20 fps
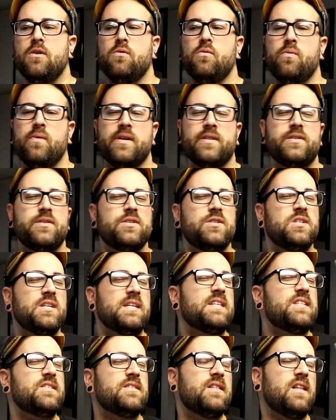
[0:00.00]
with
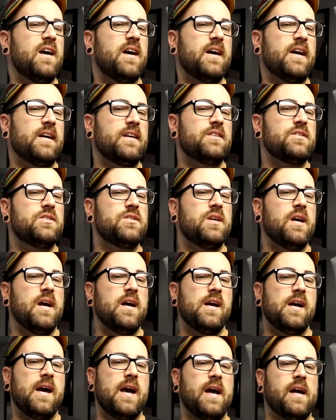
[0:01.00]
6 legs
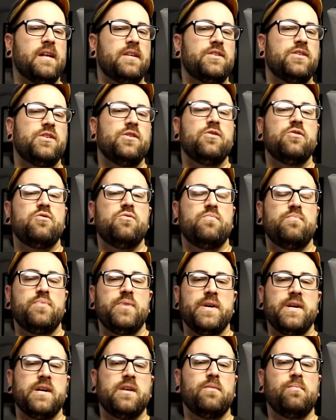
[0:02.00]
and 2
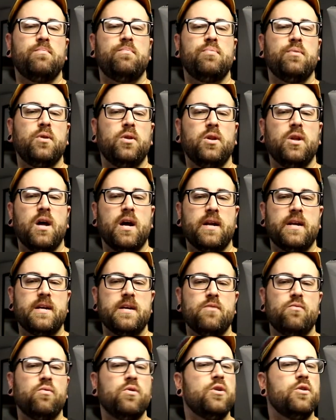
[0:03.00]
big
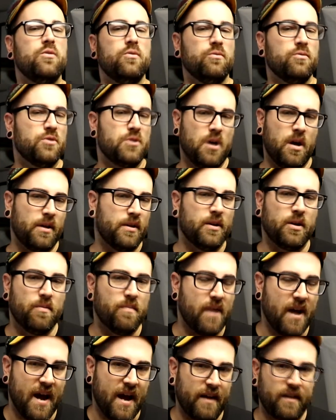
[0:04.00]
bloody wounds on their
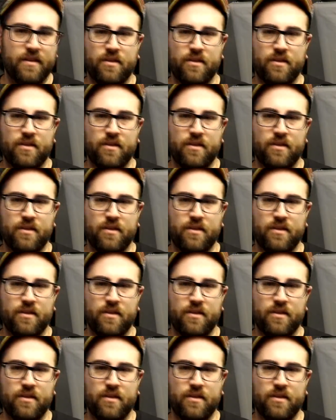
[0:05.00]
back.